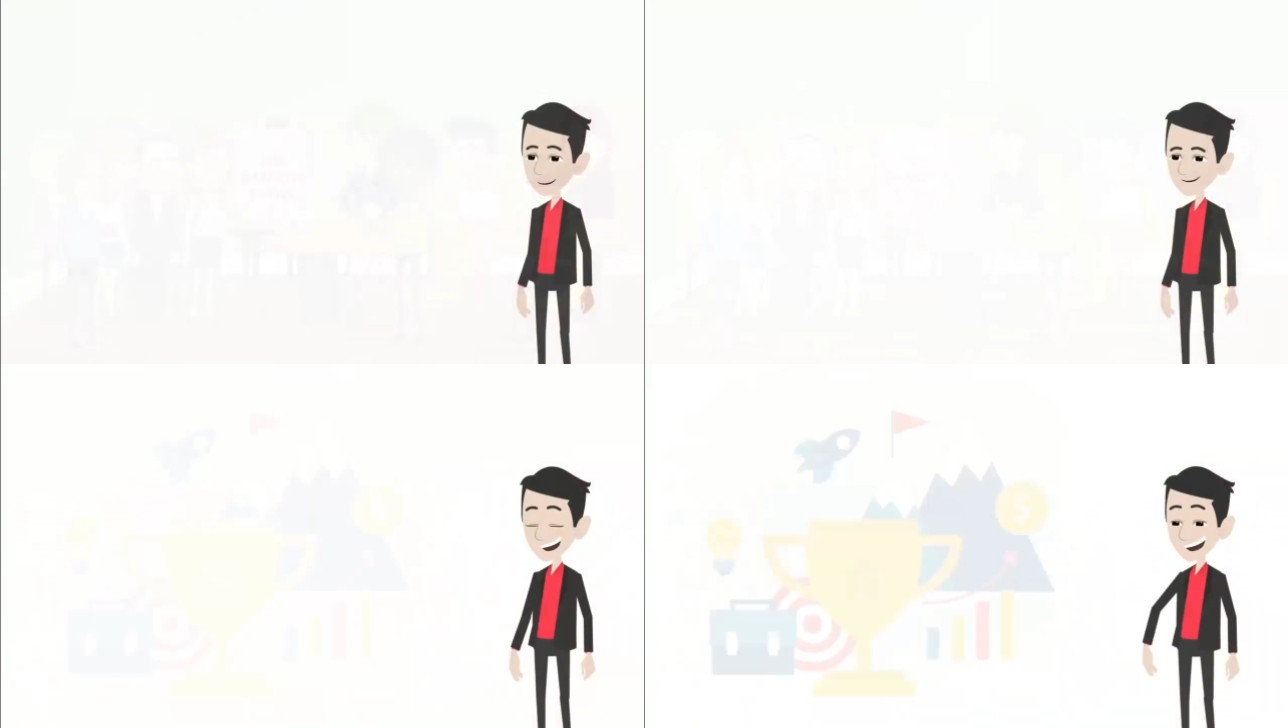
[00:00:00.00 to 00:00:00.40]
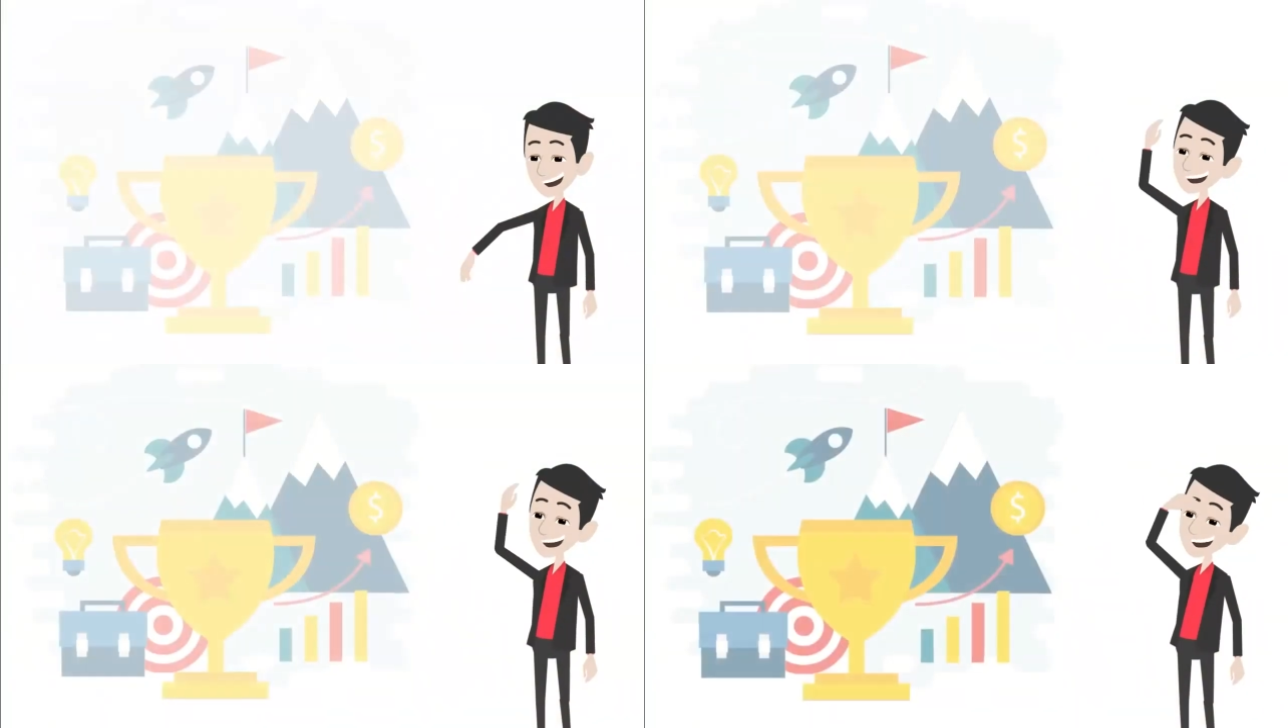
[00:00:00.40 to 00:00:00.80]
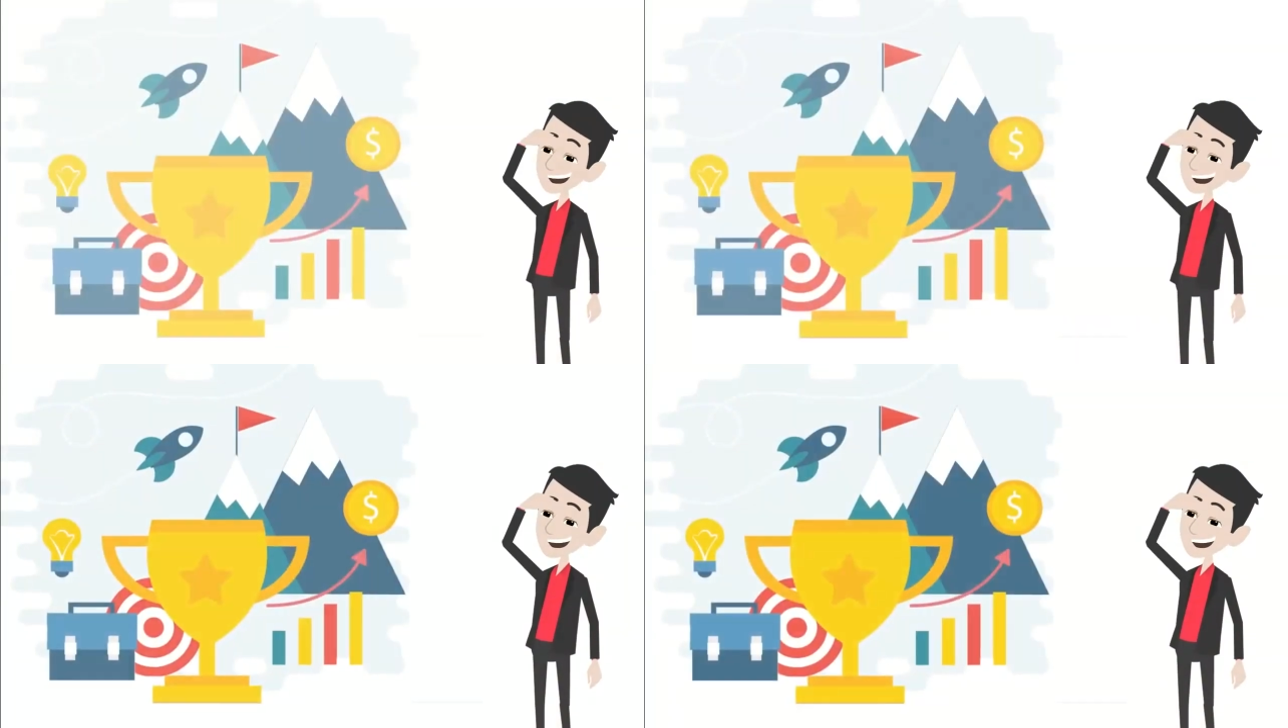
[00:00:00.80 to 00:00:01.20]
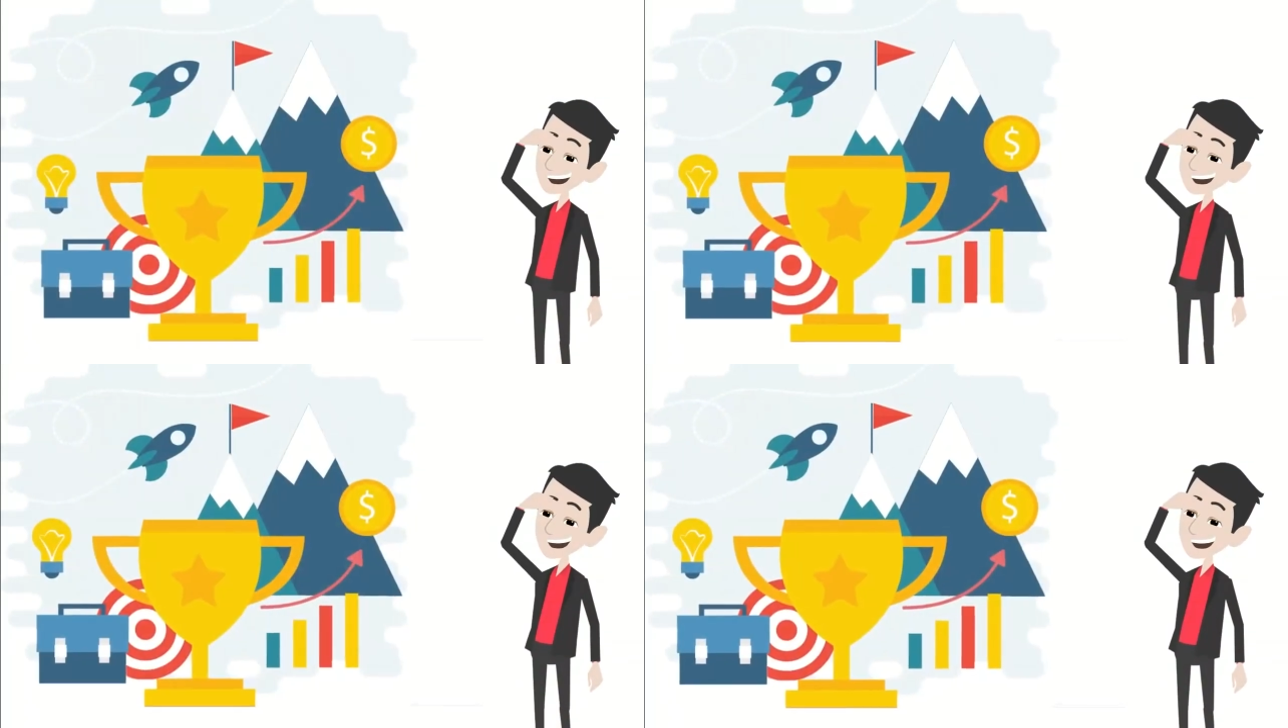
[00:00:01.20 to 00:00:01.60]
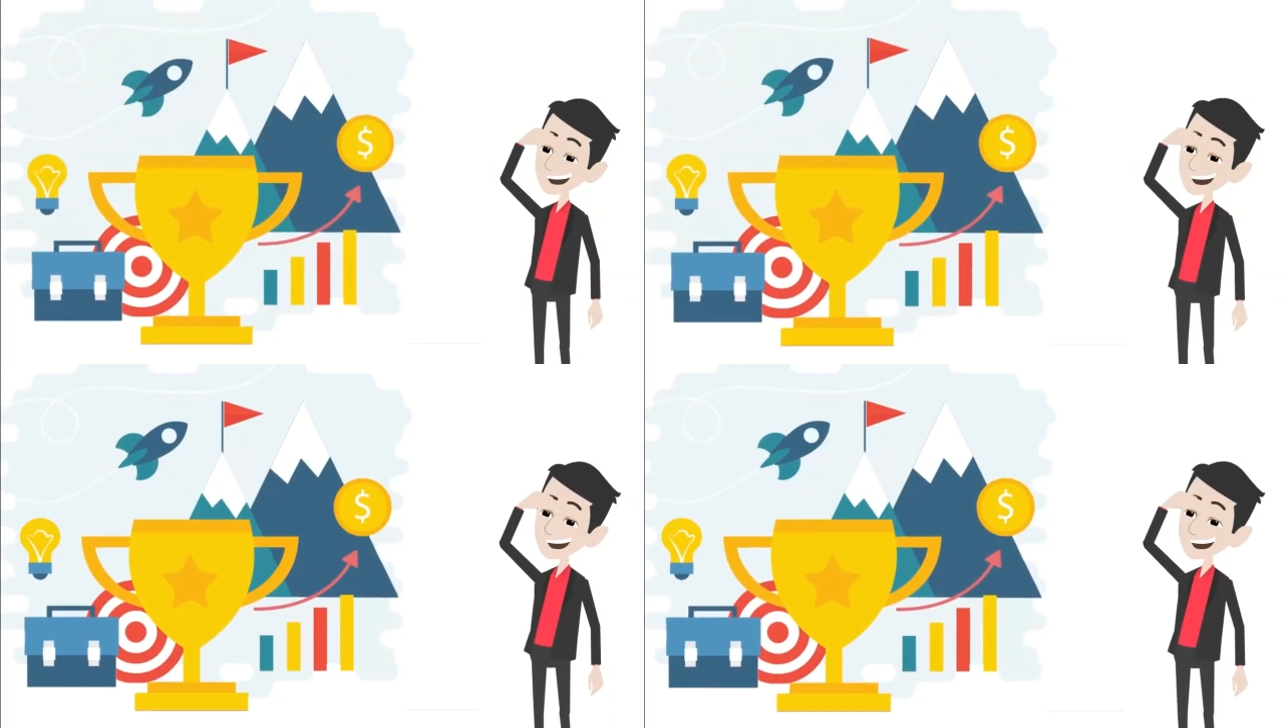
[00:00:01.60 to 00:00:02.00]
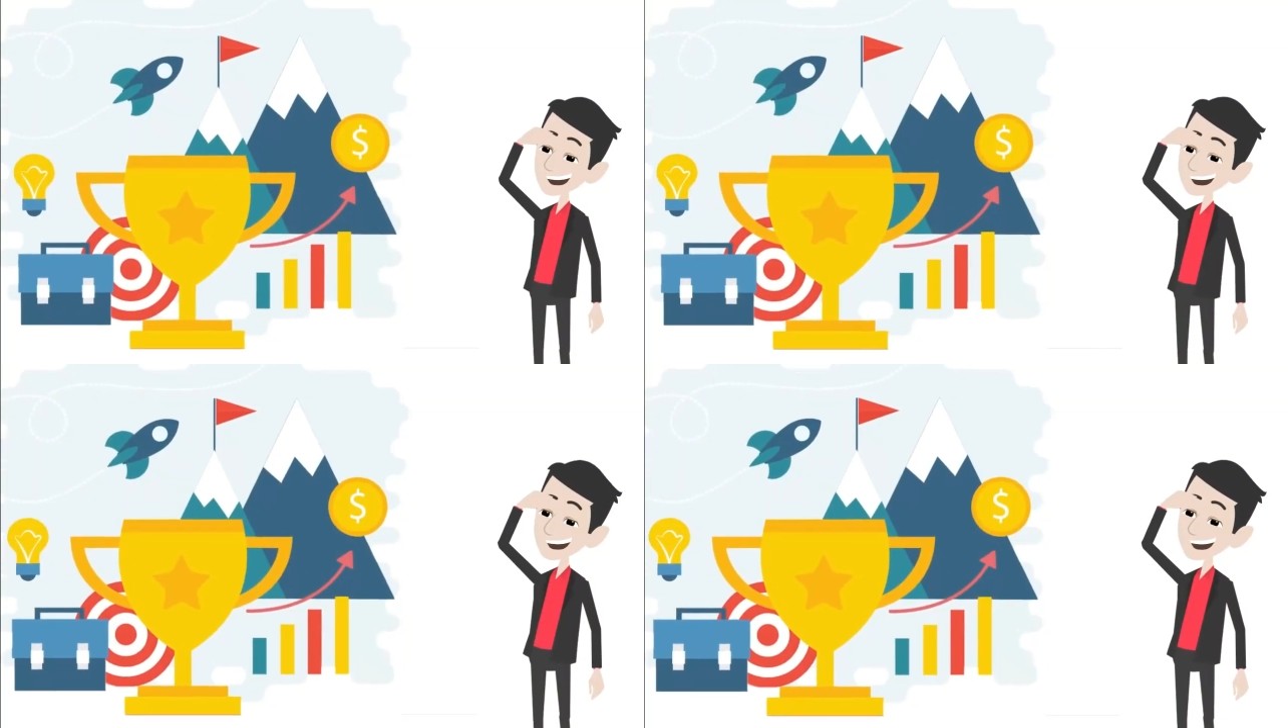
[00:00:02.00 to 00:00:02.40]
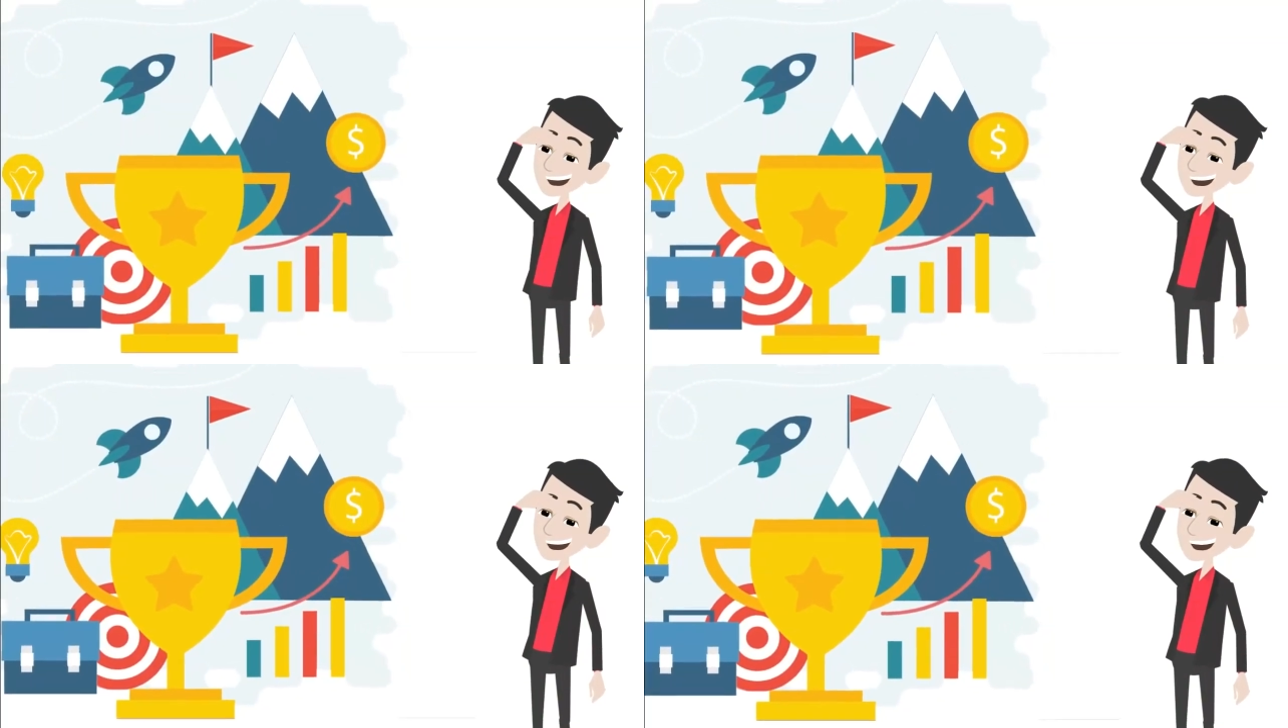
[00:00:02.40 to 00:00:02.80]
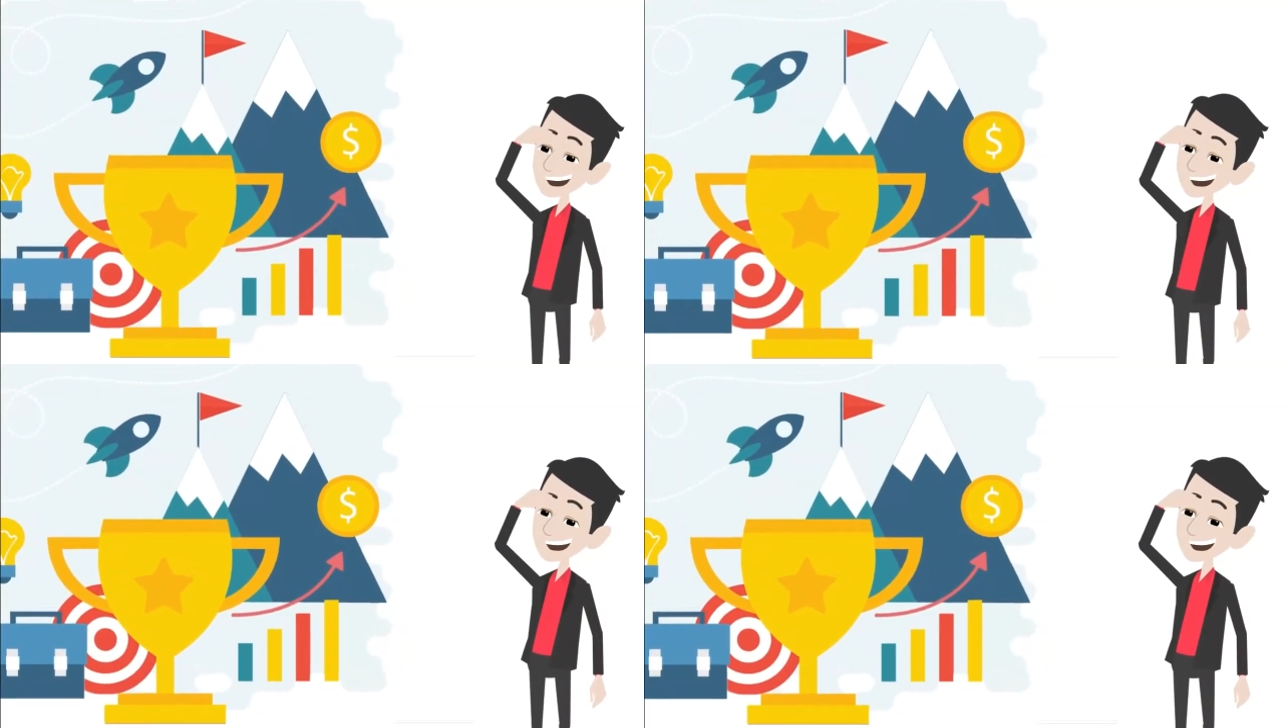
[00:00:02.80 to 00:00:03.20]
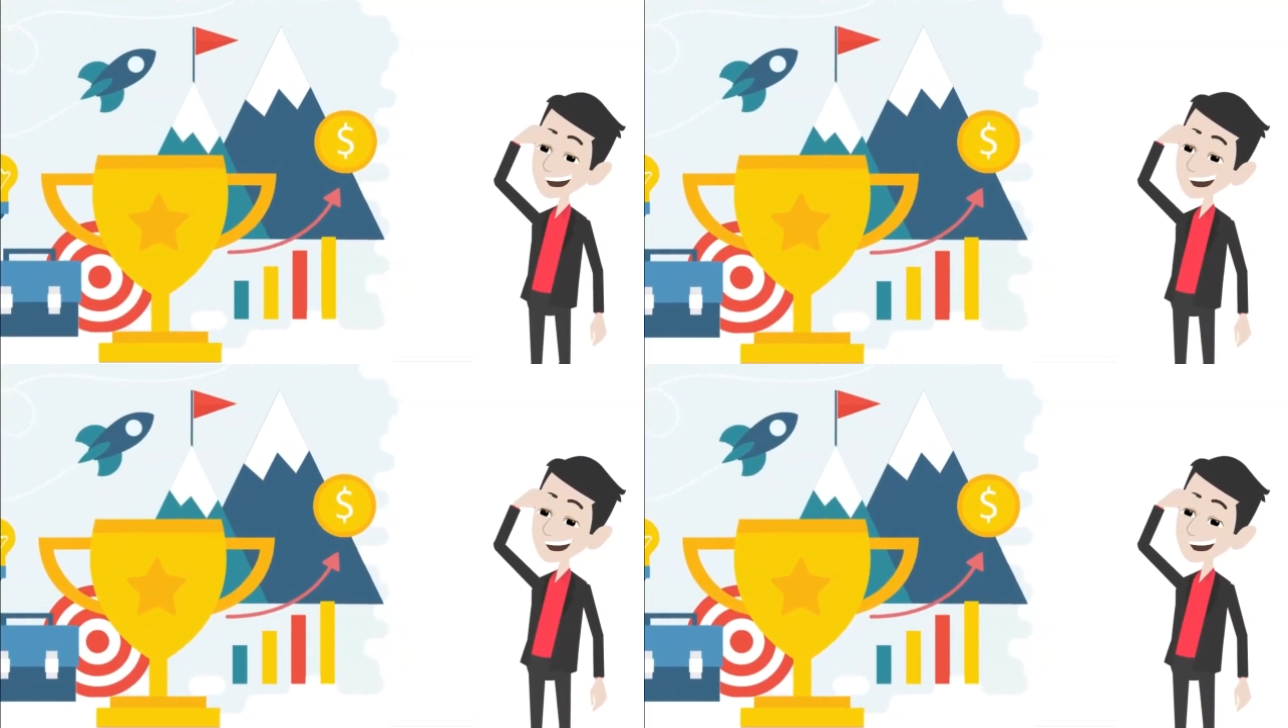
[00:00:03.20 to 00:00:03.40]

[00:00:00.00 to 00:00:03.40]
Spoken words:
Students can gain insight to possible careers related to their